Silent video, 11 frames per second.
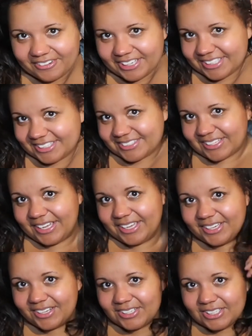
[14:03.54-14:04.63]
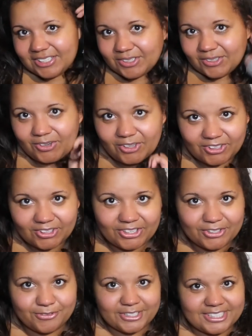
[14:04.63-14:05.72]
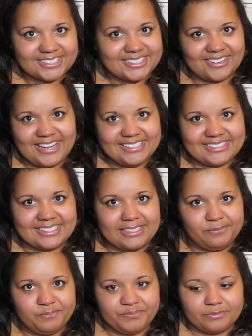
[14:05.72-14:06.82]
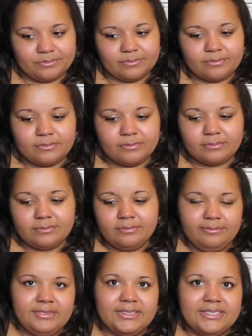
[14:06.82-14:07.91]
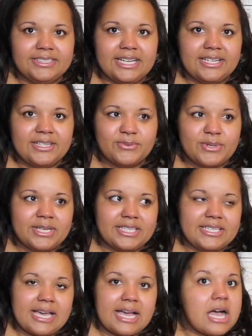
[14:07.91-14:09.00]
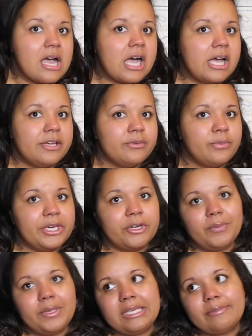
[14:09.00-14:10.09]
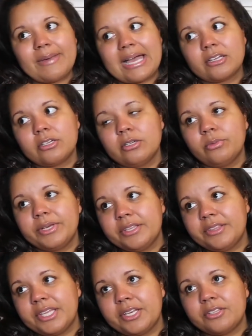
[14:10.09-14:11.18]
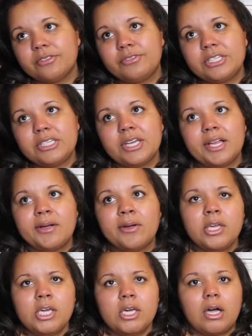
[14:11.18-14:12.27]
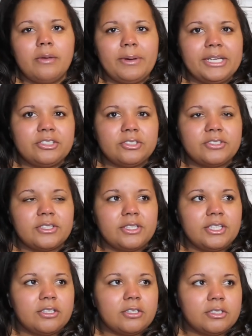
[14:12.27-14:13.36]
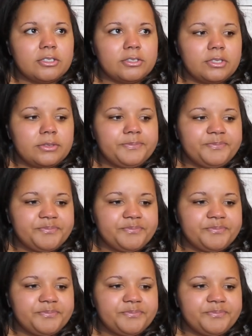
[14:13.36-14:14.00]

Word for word: it, it's like all over. It's crazy. So yeah, I will be back with another video. I might do something on,